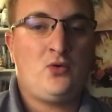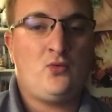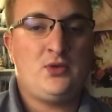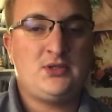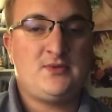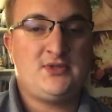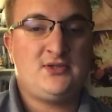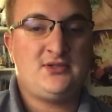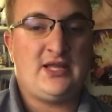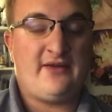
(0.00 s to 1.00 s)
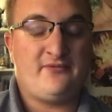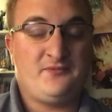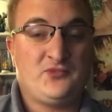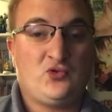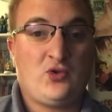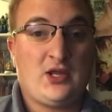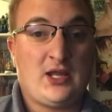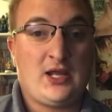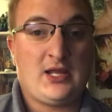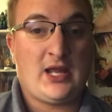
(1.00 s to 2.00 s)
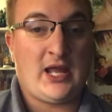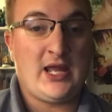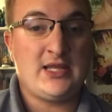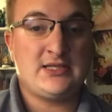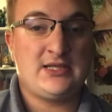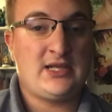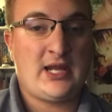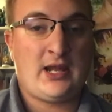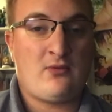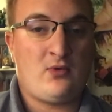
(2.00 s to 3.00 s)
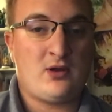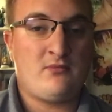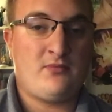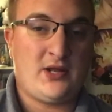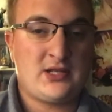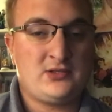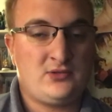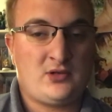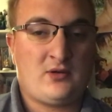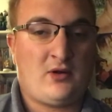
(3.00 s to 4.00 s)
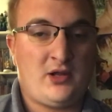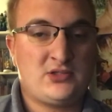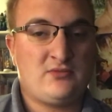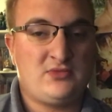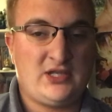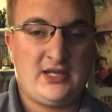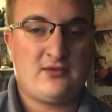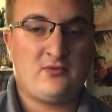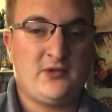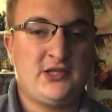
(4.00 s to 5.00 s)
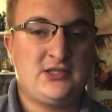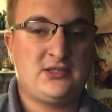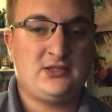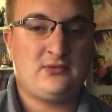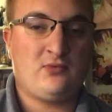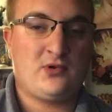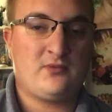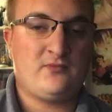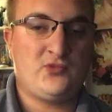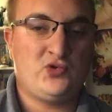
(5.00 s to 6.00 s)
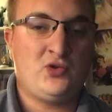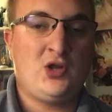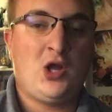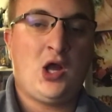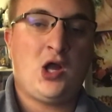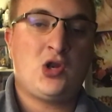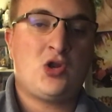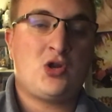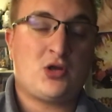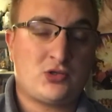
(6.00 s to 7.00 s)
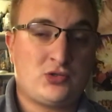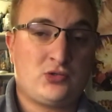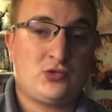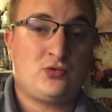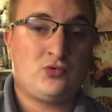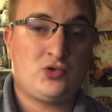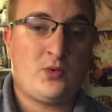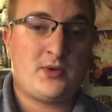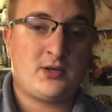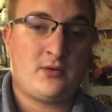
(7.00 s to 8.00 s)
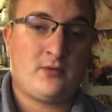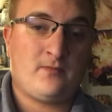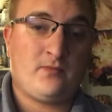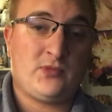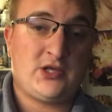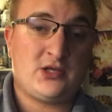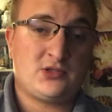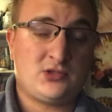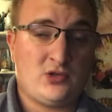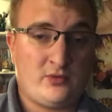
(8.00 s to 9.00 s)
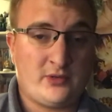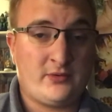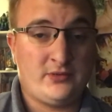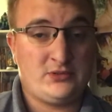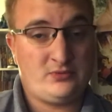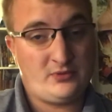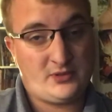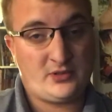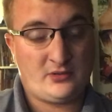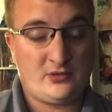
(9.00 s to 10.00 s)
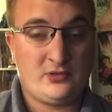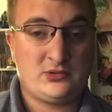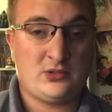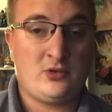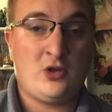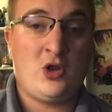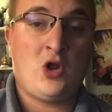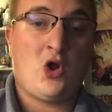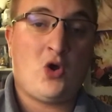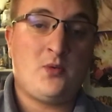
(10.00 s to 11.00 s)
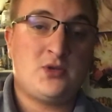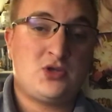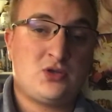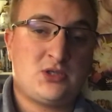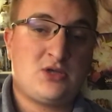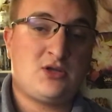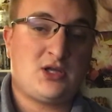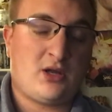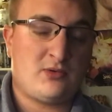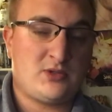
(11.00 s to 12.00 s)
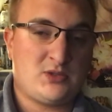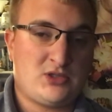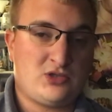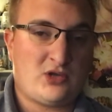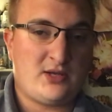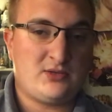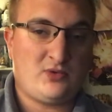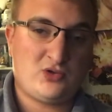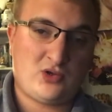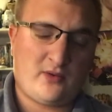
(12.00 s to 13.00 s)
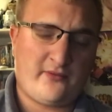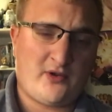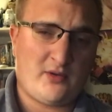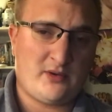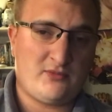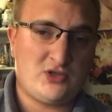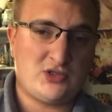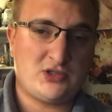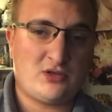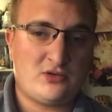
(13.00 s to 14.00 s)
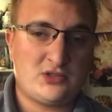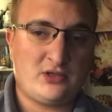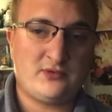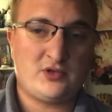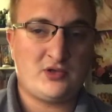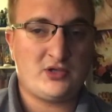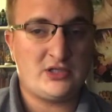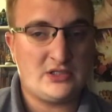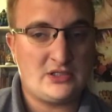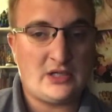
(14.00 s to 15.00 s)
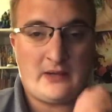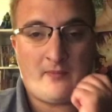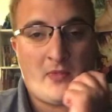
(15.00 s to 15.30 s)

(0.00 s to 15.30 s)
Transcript: What's up, it's you, Zach from 20 AM, and today, welcome back to another awesome tech. And this is welcome to October, Techtober. It's pretty cool. So, hope you enjoyed it. Please subscribe to more. Follow me on Pinterest and all that stuff. Turn your cases on.